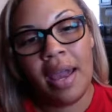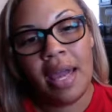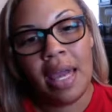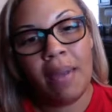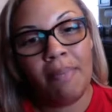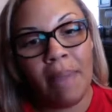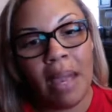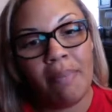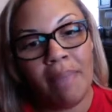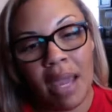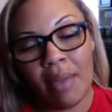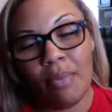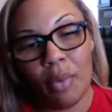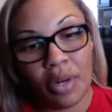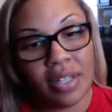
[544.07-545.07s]
it may make
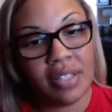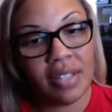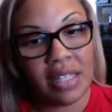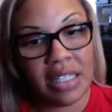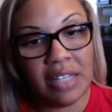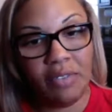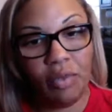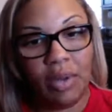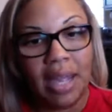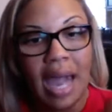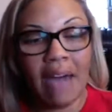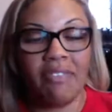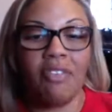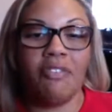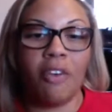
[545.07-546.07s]
more sense if we
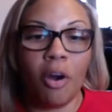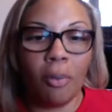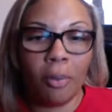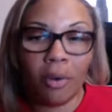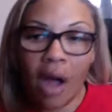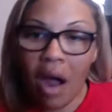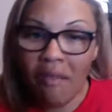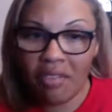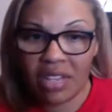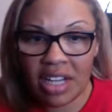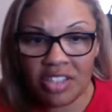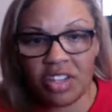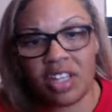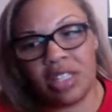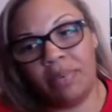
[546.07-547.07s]
have a verbal
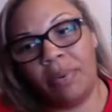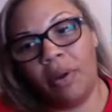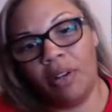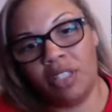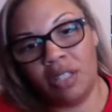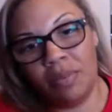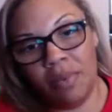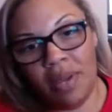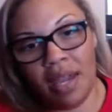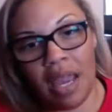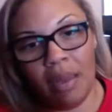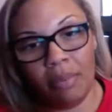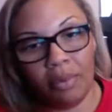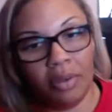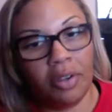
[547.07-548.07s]
conversation as opposed to being
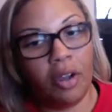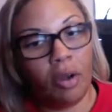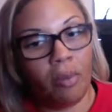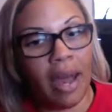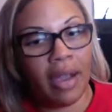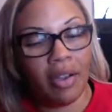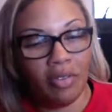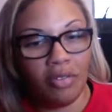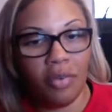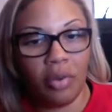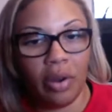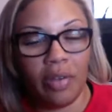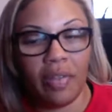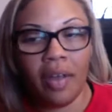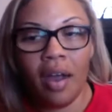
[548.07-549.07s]
able to go back and
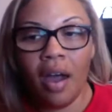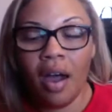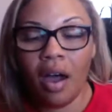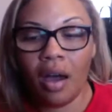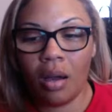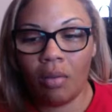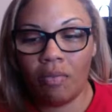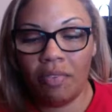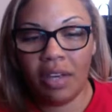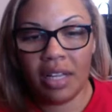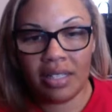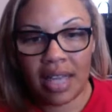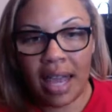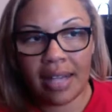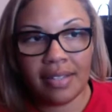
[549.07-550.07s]
forth via
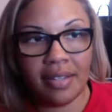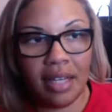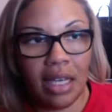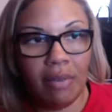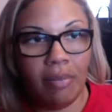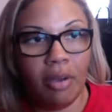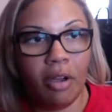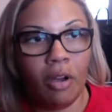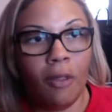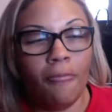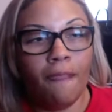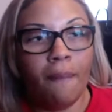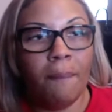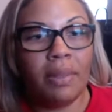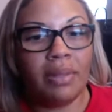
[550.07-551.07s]
text and email.
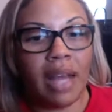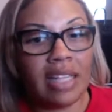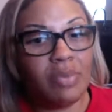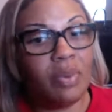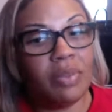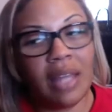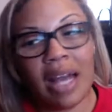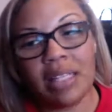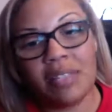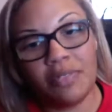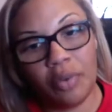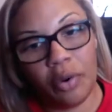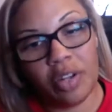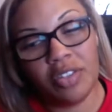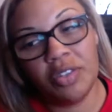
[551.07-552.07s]
But that's what that's
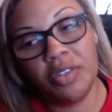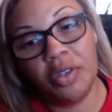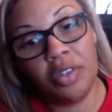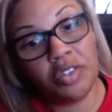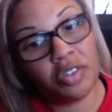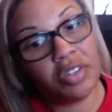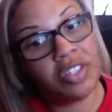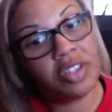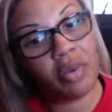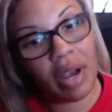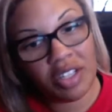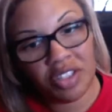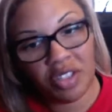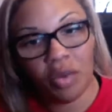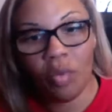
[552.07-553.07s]
for. So use your
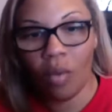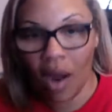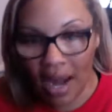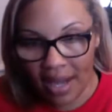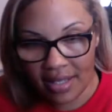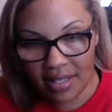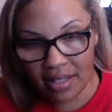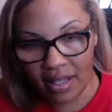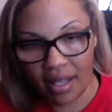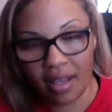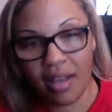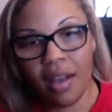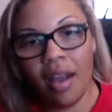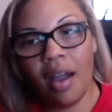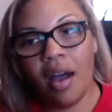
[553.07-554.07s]
discretion wisely.
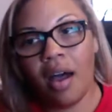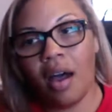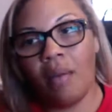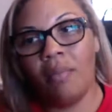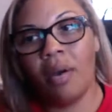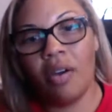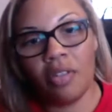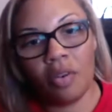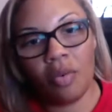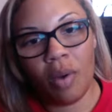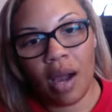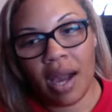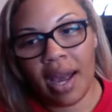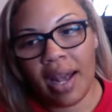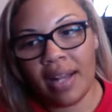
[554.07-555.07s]

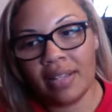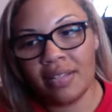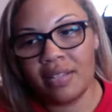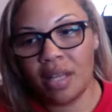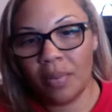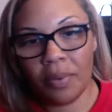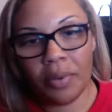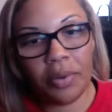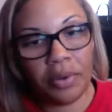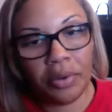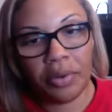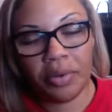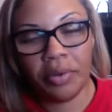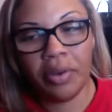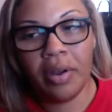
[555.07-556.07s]
Otherwise,
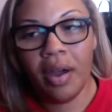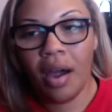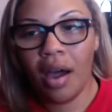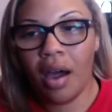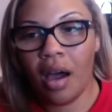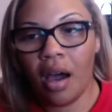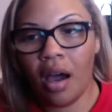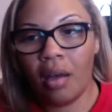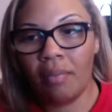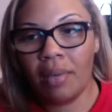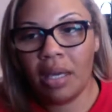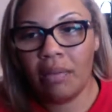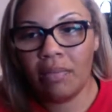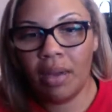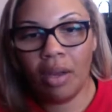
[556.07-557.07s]
typical
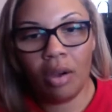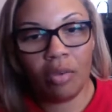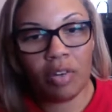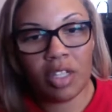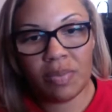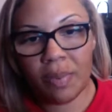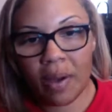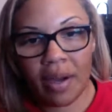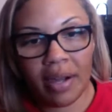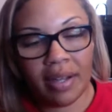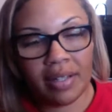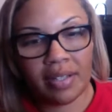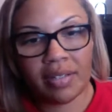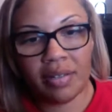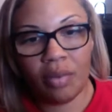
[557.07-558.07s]
email
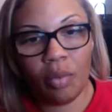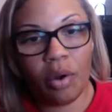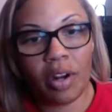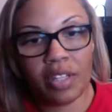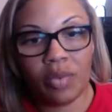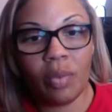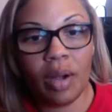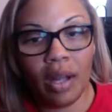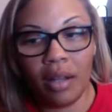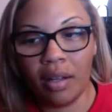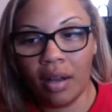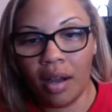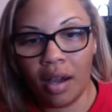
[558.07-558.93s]
response works well